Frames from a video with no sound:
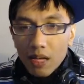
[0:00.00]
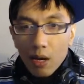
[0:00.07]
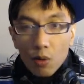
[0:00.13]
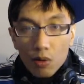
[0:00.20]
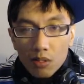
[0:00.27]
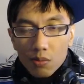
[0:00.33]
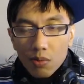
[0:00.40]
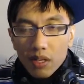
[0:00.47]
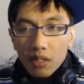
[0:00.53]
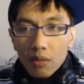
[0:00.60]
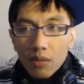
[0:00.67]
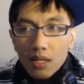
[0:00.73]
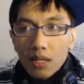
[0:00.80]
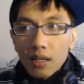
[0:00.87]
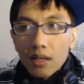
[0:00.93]
I always bring them
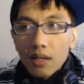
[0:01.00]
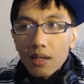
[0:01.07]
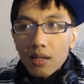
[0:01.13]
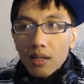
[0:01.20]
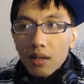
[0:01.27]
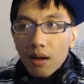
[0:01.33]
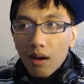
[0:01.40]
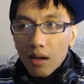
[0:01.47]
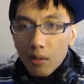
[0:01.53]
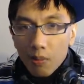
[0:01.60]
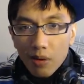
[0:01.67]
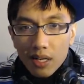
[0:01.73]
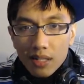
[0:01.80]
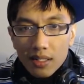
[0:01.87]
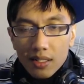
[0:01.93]
in on a
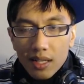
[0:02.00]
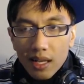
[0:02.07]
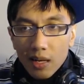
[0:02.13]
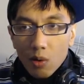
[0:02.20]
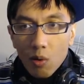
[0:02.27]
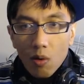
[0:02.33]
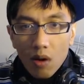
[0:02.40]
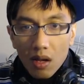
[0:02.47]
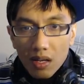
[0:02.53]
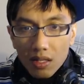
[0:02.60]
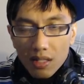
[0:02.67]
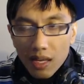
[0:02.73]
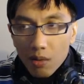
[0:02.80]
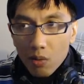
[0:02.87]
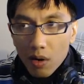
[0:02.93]
pressing day or on a
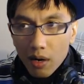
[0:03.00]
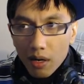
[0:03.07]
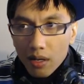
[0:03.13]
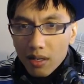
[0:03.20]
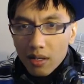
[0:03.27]
day where,